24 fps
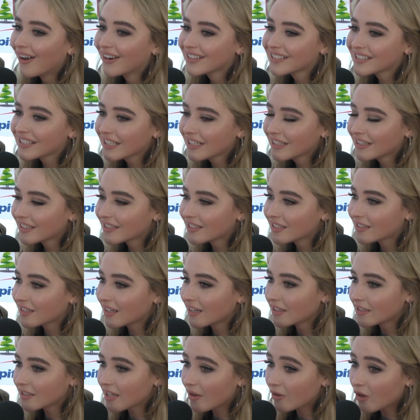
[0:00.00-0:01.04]
Honestly, this is
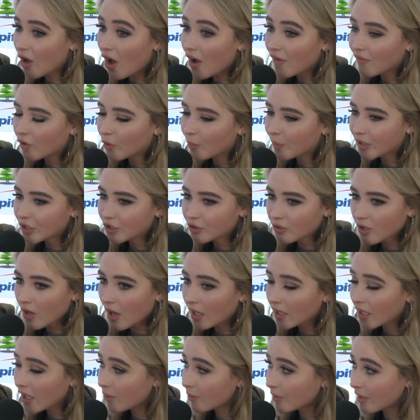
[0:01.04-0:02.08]
going to sound awful, but you know
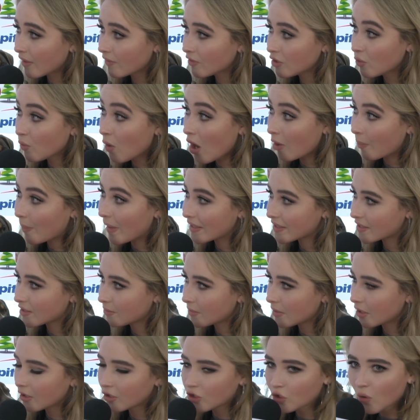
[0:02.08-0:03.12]
how like whenever you walk past a
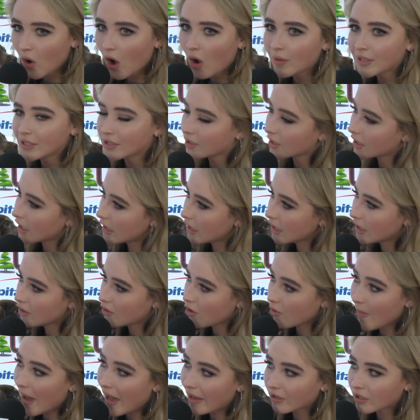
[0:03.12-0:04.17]
mirror, you always look in it
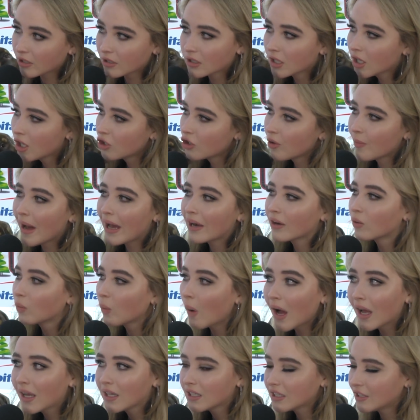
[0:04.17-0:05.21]
no matter
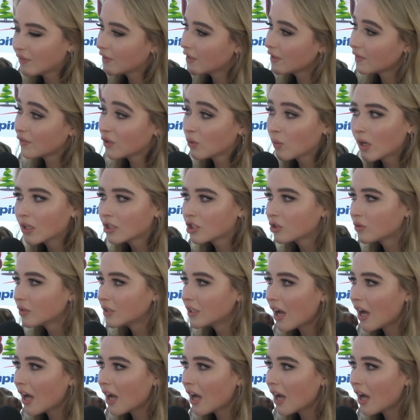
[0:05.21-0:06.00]
what, even if you want to